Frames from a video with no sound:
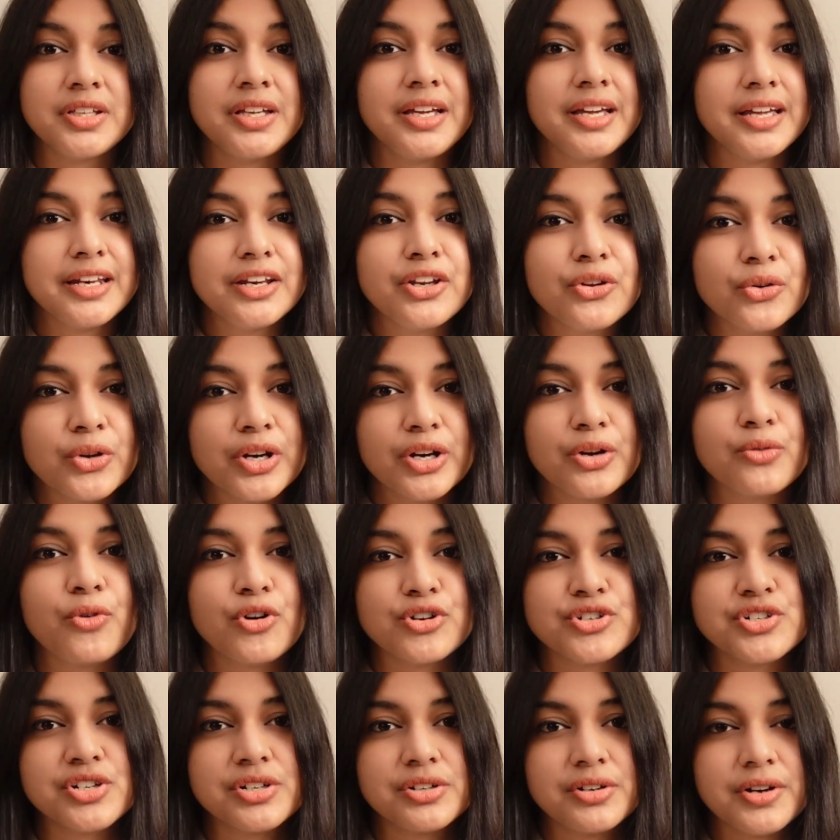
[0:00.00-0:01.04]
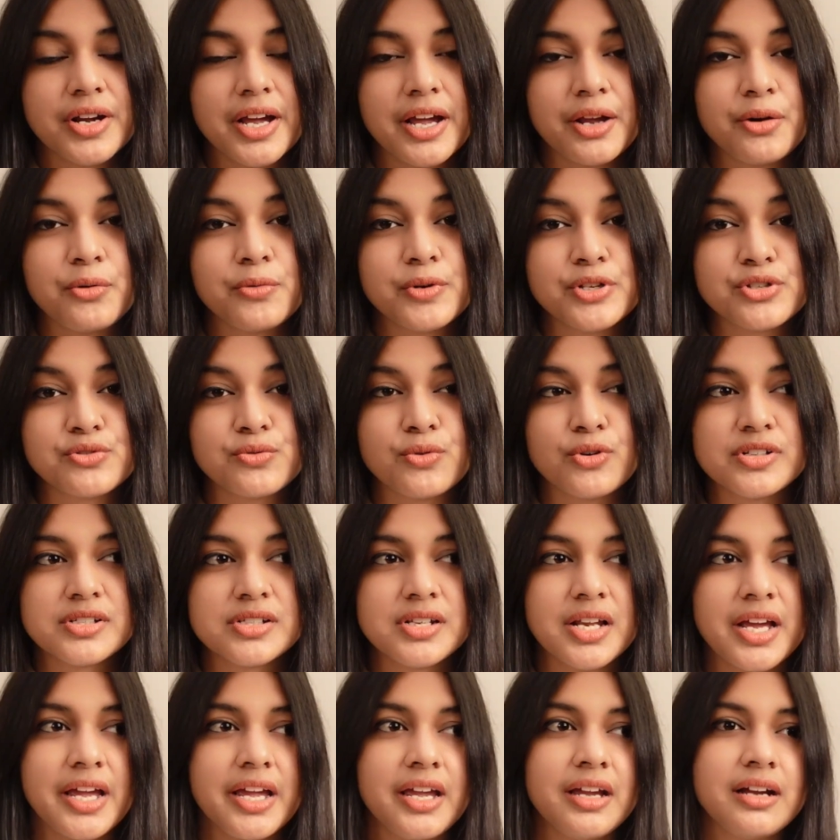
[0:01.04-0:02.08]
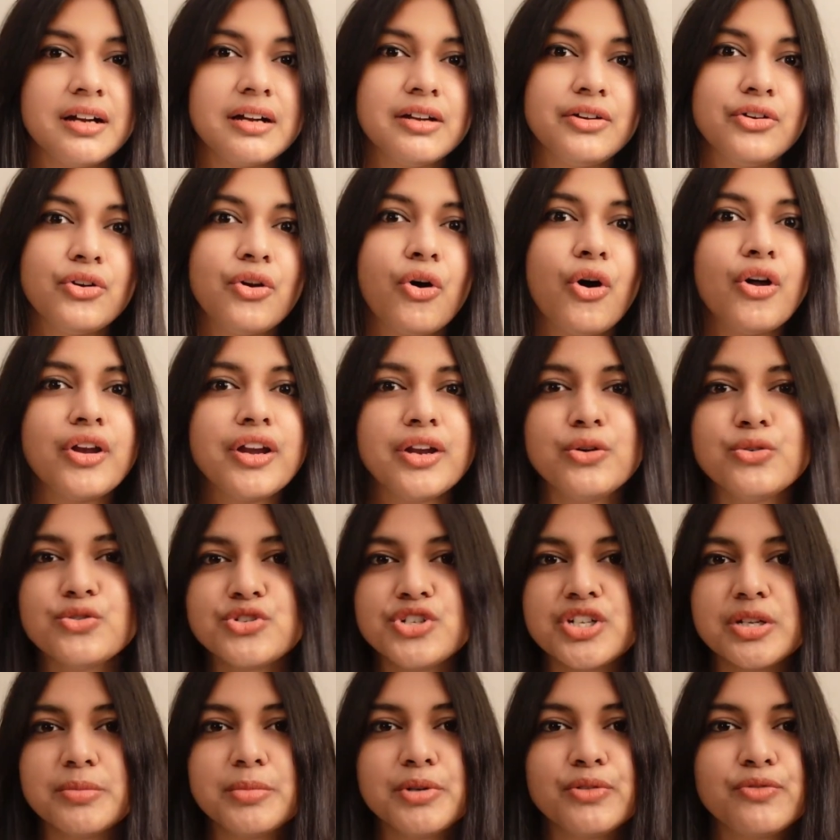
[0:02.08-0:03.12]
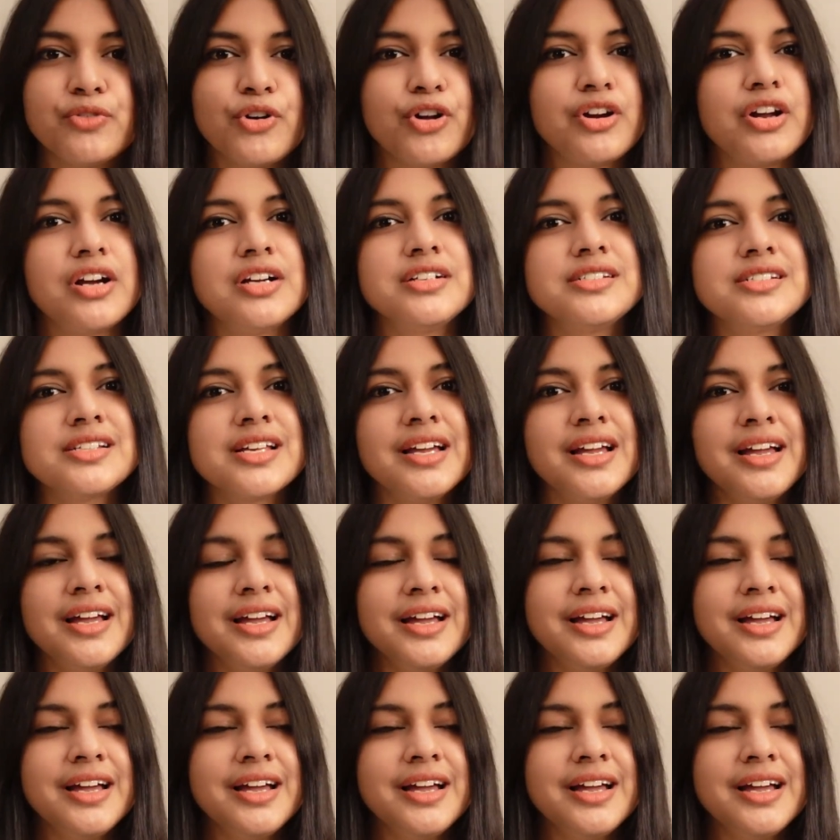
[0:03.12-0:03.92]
the in-unit washer dryer, which was like a non-negotiable for us,